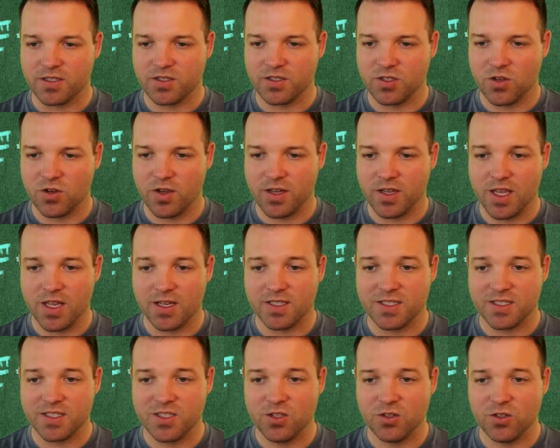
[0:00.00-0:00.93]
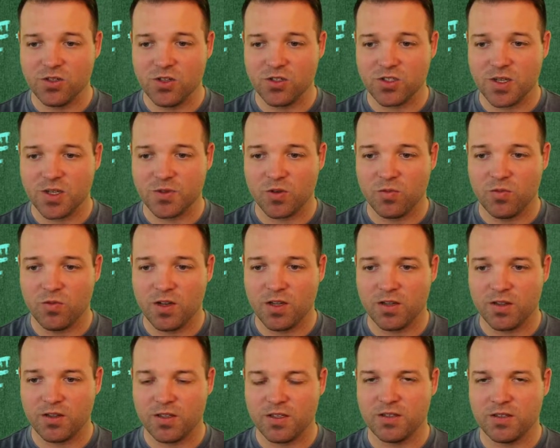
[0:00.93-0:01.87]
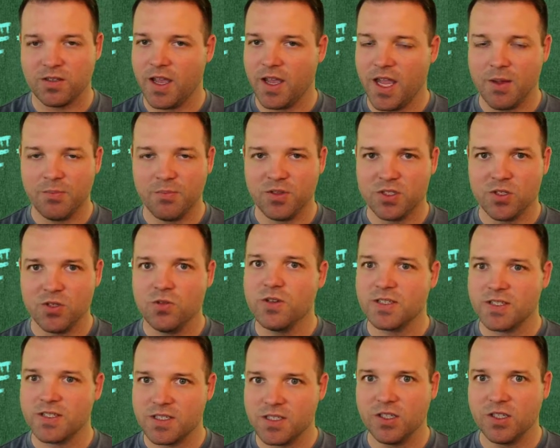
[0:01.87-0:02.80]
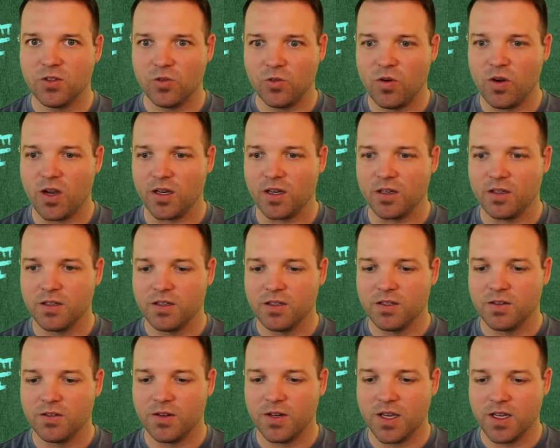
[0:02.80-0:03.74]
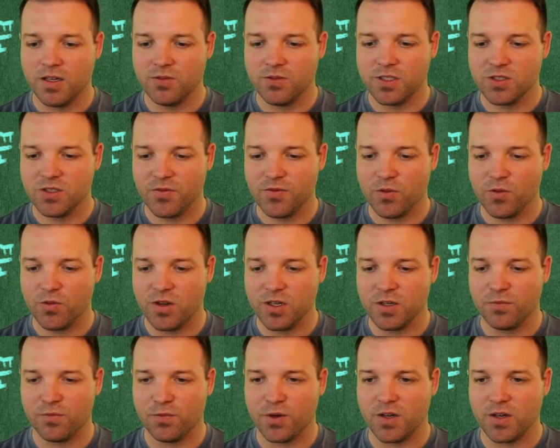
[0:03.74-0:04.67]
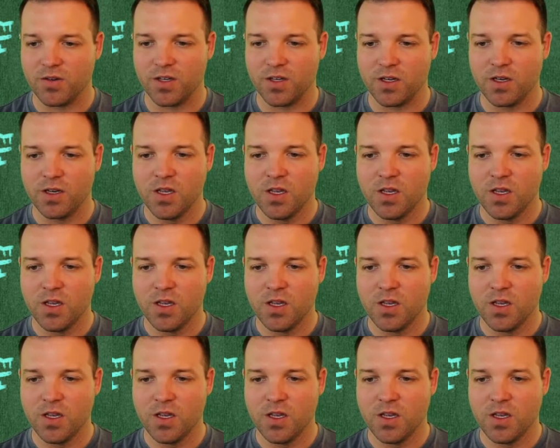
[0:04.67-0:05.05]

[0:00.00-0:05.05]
So again, it still goes up to 1. The amplitude is still 1, right? We still have a 1 in front of here.